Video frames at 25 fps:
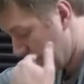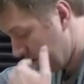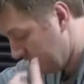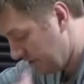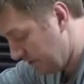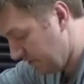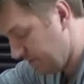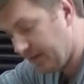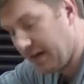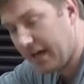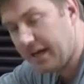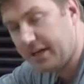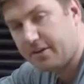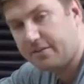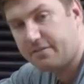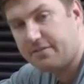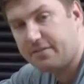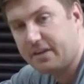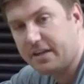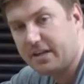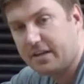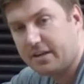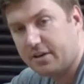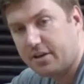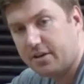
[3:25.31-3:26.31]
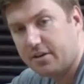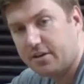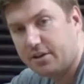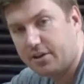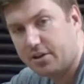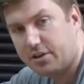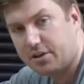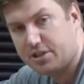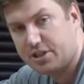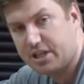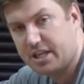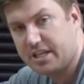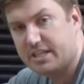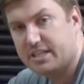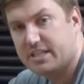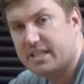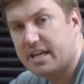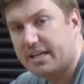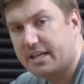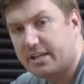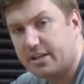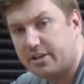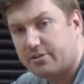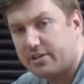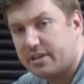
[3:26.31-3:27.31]
you've got your feet, your shins
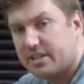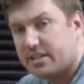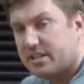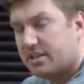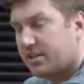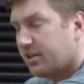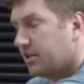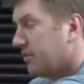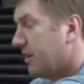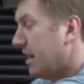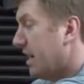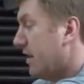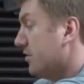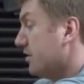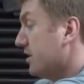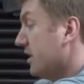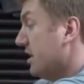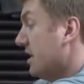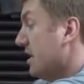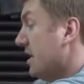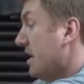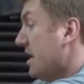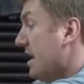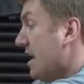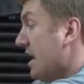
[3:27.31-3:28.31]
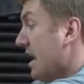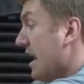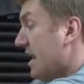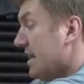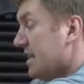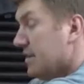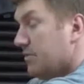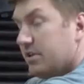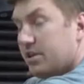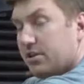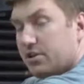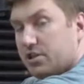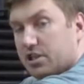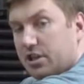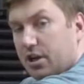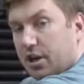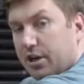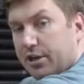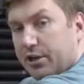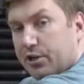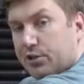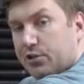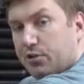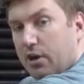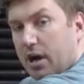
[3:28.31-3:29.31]
90 degrees to the ground, and then when you start
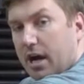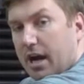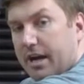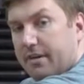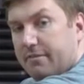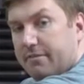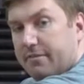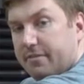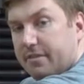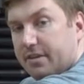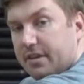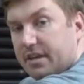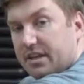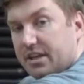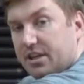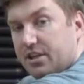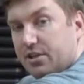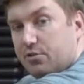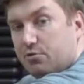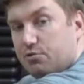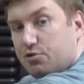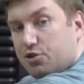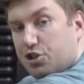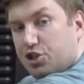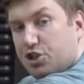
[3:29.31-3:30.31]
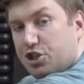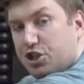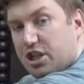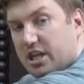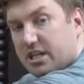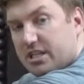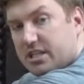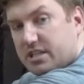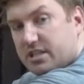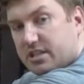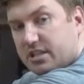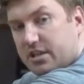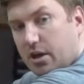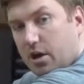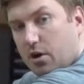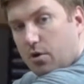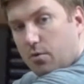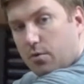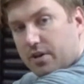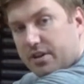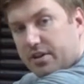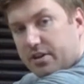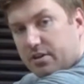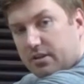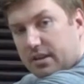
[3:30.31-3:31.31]
your drive, you just go
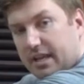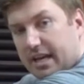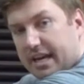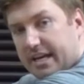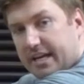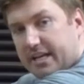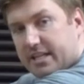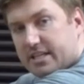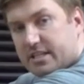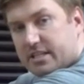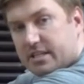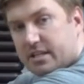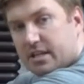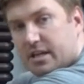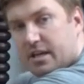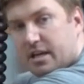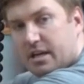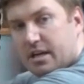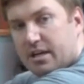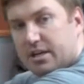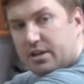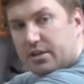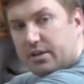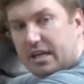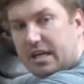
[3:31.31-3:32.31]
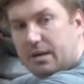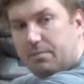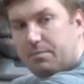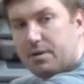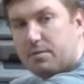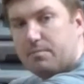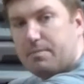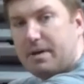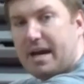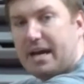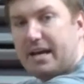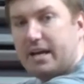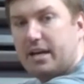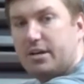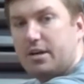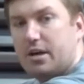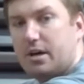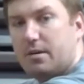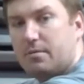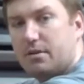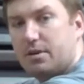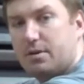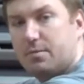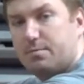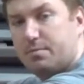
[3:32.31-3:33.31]
with your legs. Keep your back
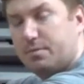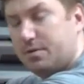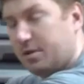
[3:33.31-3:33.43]
and